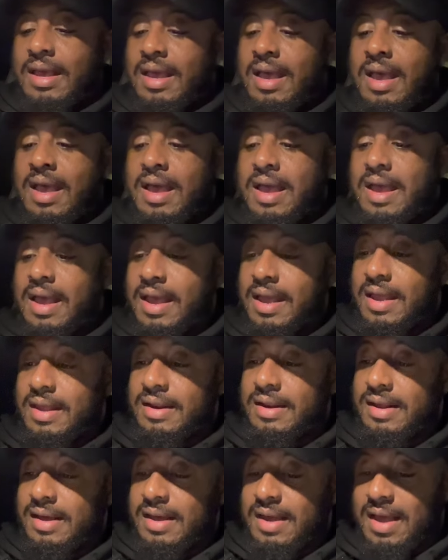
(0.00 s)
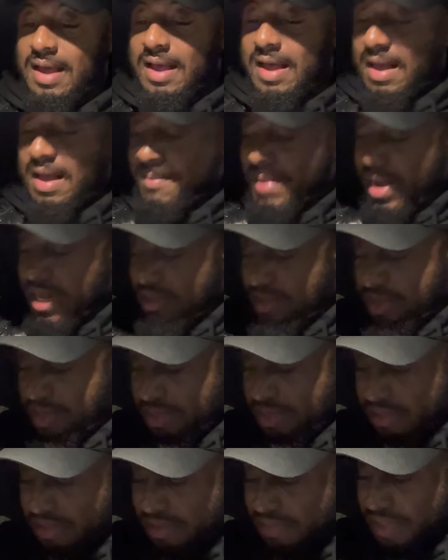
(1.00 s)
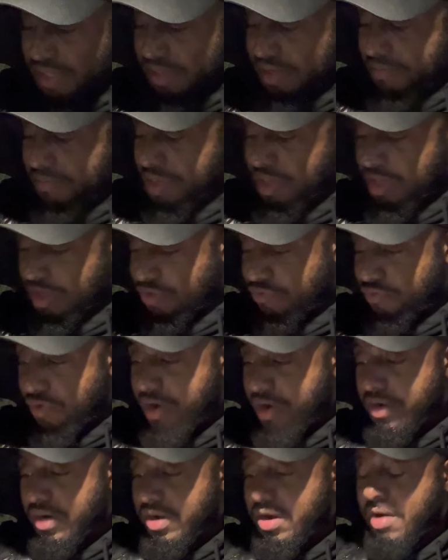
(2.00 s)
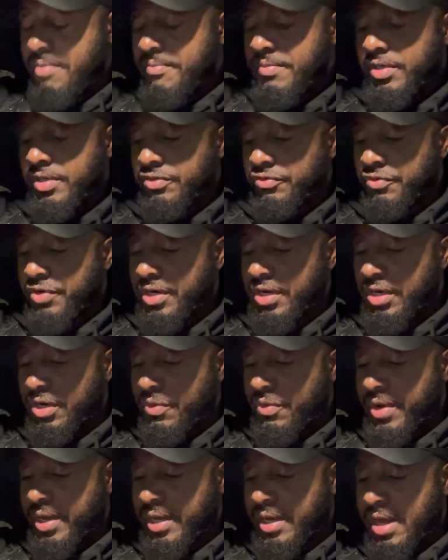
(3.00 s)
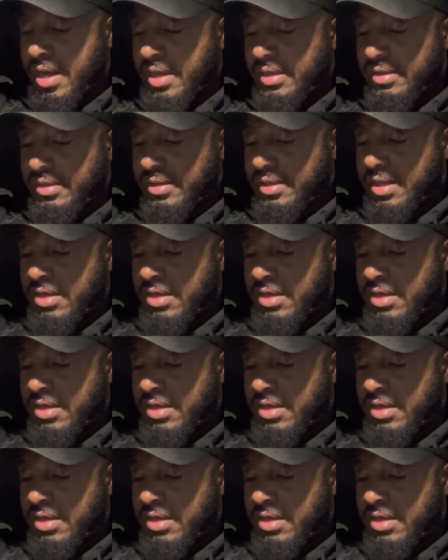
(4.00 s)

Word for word: And I might just, let me, let me just run the numbers really quick, guys.